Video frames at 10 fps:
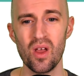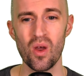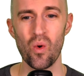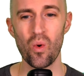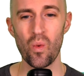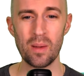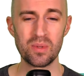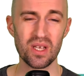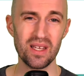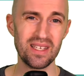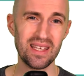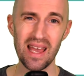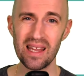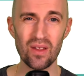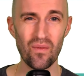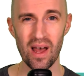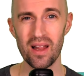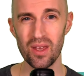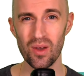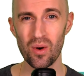or website to get the
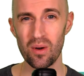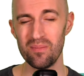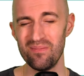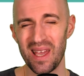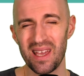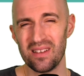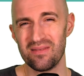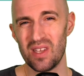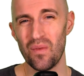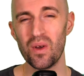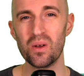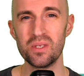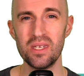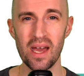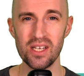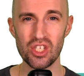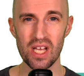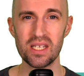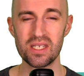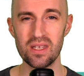value, or make it difficult to
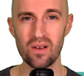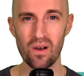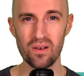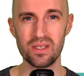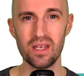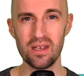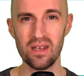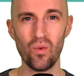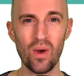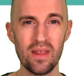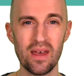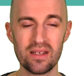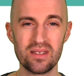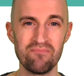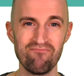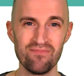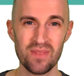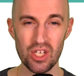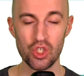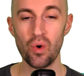digest the content in a way that's
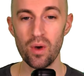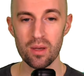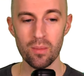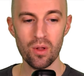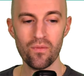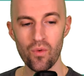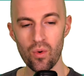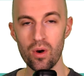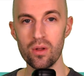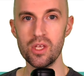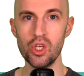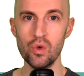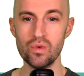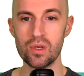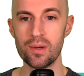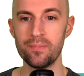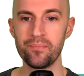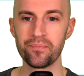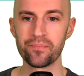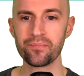enjoyable for the user.
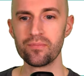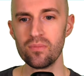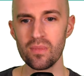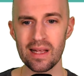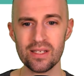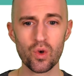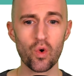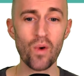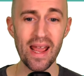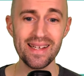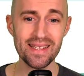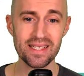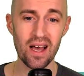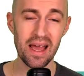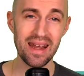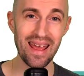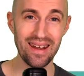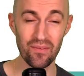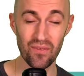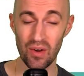So great design and
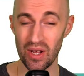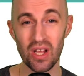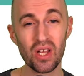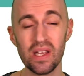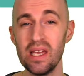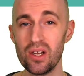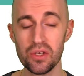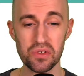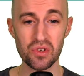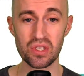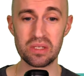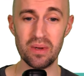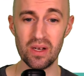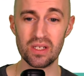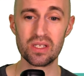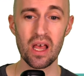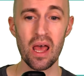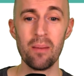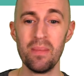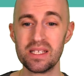a very clear user experience
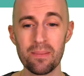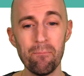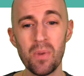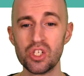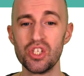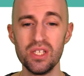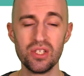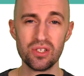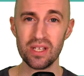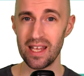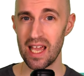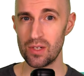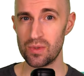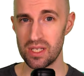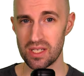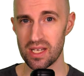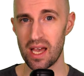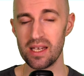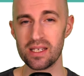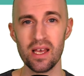makes it much easier to engage with the
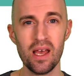site